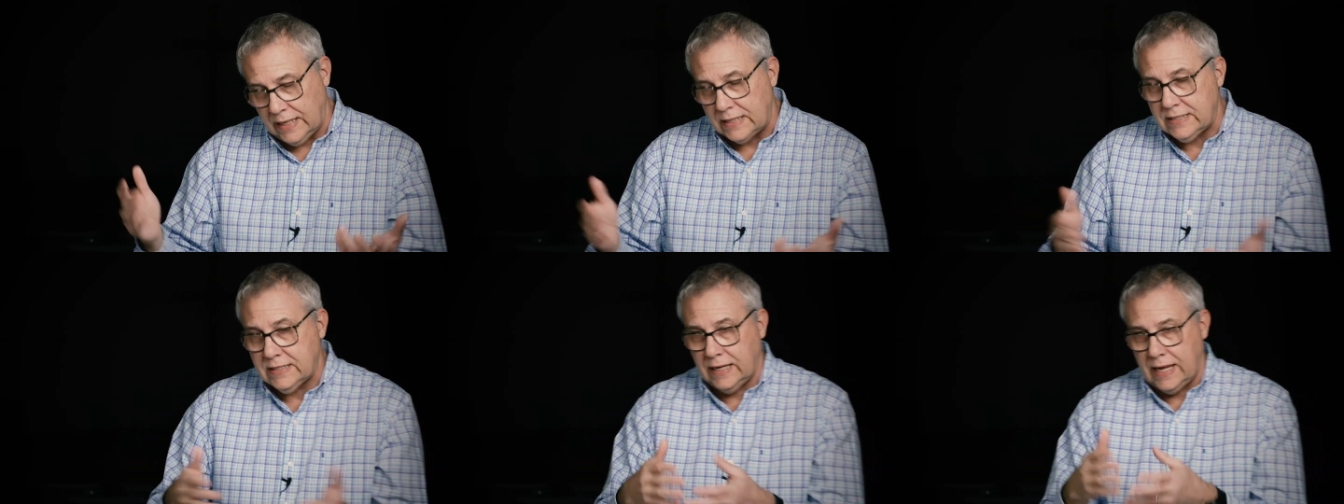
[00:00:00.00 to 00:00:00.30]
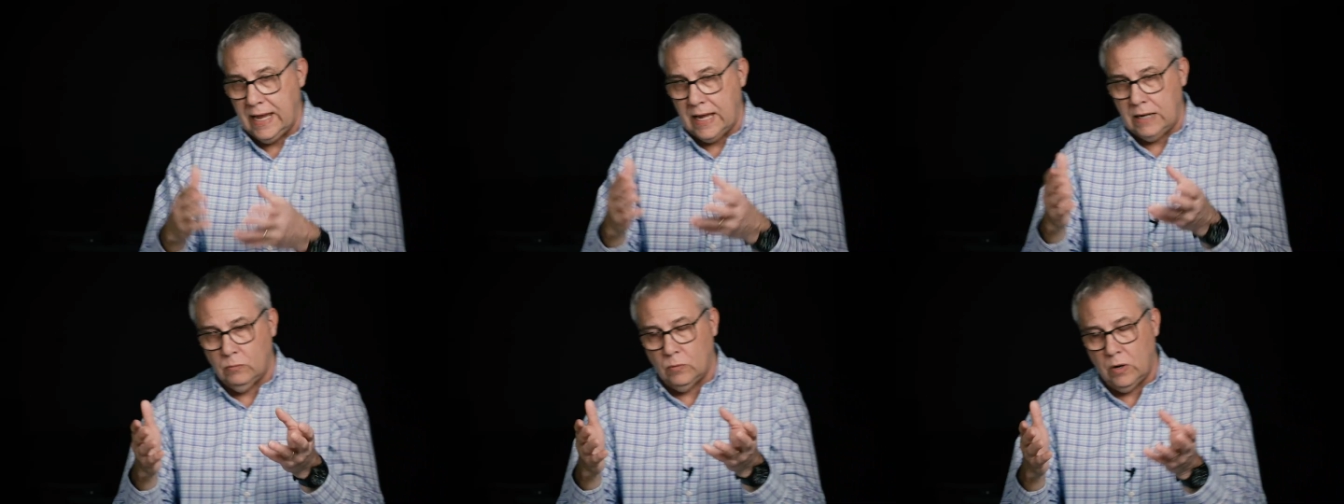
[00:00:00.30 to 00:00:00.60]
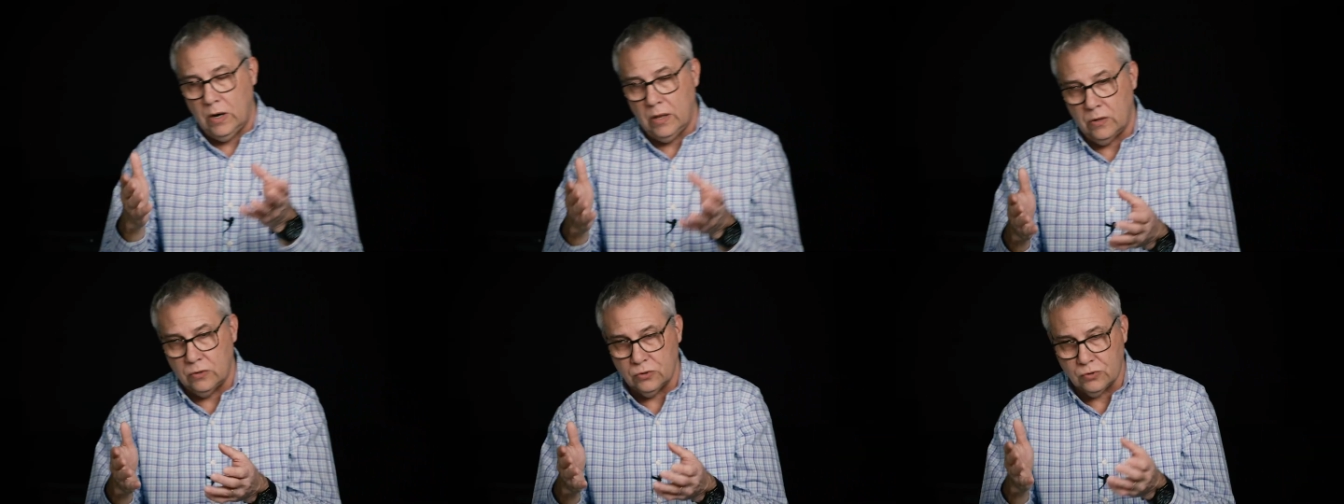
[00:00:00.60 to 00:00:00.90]
That's again
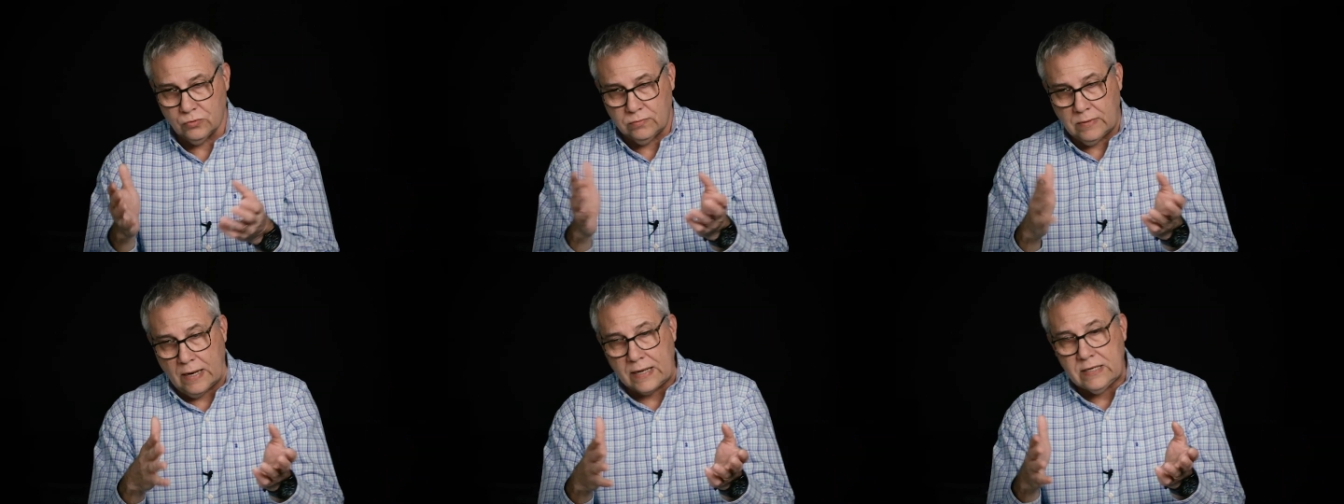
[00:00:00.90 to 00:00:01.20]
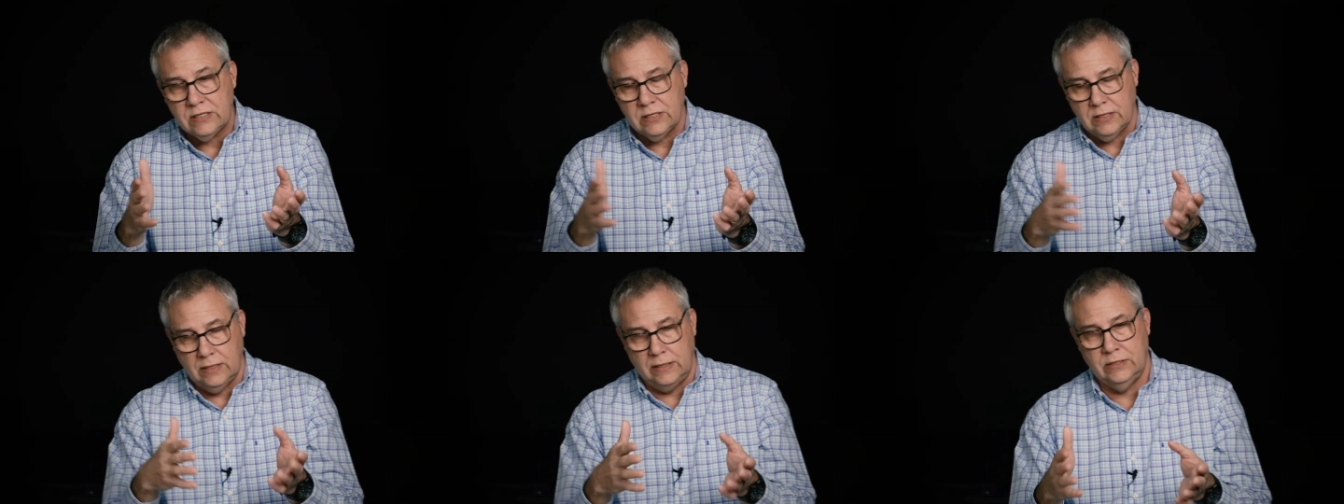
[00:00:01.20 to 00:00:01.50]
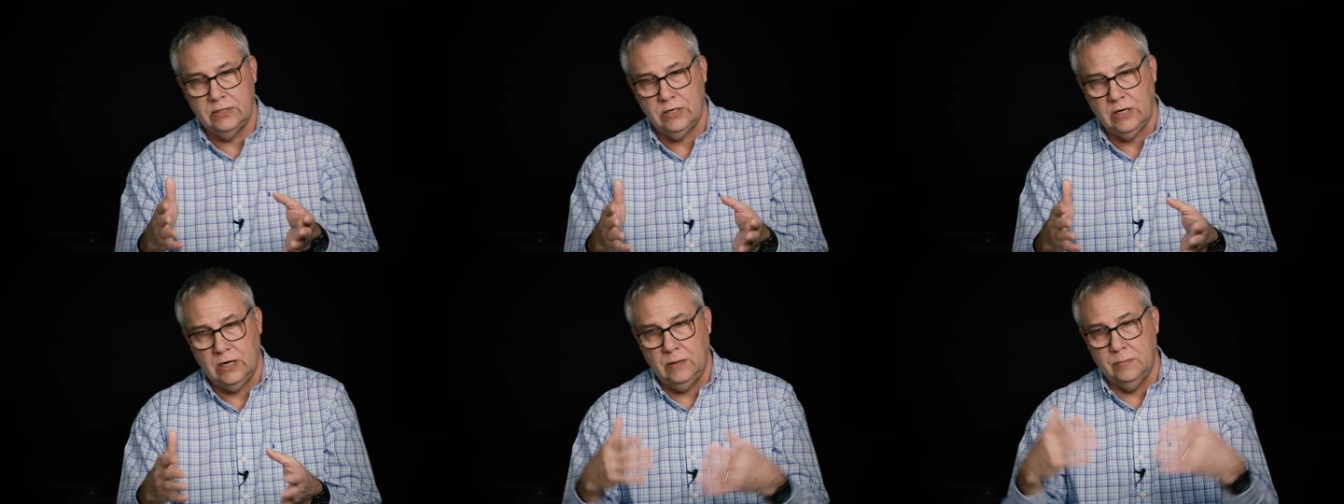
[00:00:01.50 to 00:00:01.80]
one of those
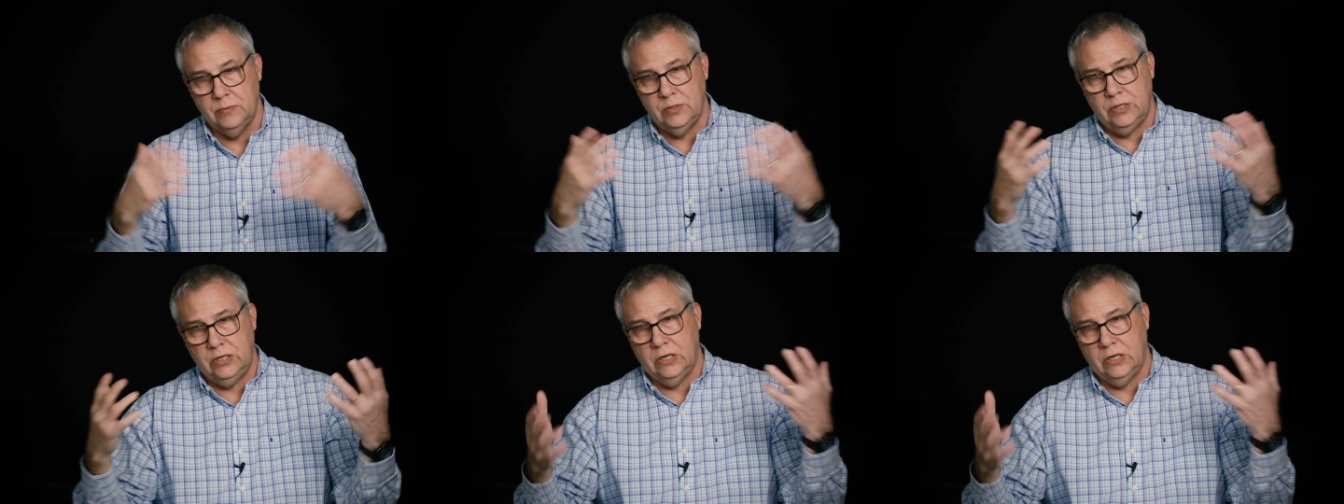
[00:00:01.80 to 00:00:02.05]
wrestling terms.